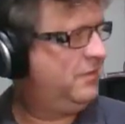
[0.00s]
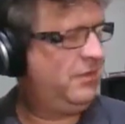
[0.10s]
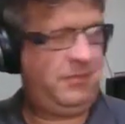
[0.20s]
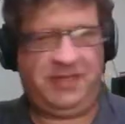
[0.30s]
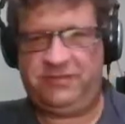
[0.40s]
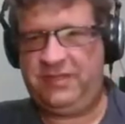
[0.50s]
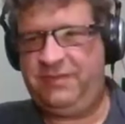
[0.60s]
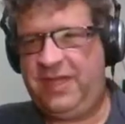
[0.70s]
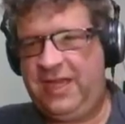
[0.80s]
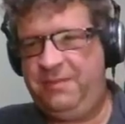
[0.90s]
We basically have
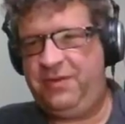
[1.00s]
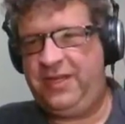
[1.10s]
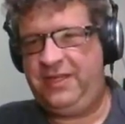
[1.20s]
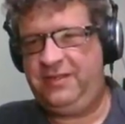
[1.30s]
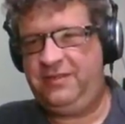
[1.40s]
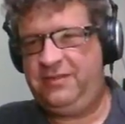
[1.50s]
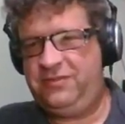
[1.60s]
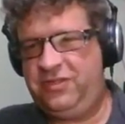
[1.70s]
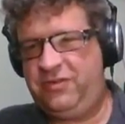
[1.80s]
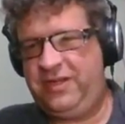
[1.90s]
the Hibernate
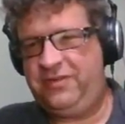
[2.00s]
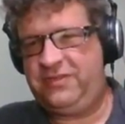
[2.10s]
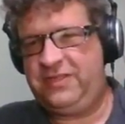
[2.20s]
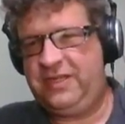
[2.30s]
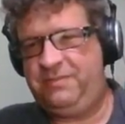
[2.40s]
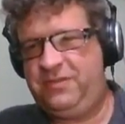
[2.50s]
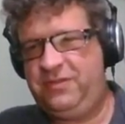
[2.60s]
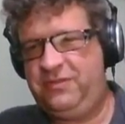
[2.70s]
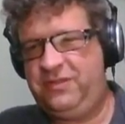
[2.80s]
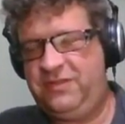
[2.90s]
generator set up to
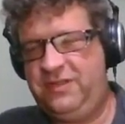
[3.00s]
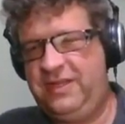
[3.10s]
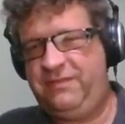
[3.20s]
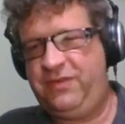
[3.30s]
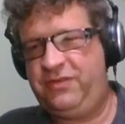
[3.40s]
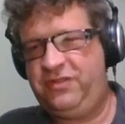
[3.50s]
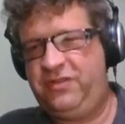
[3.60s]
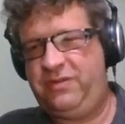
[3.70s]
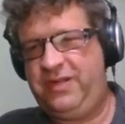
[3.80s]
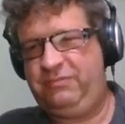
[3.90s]
just never
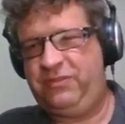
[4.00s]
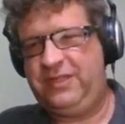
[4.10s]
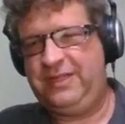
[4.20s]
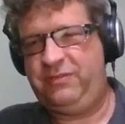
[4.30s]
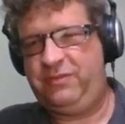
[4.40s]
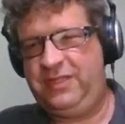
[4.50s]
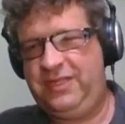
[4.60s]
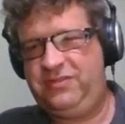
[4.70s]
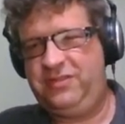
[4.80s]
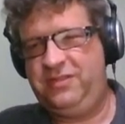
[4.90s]
generate a
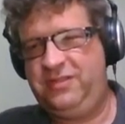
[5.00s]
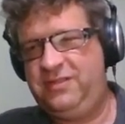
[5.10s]
relation.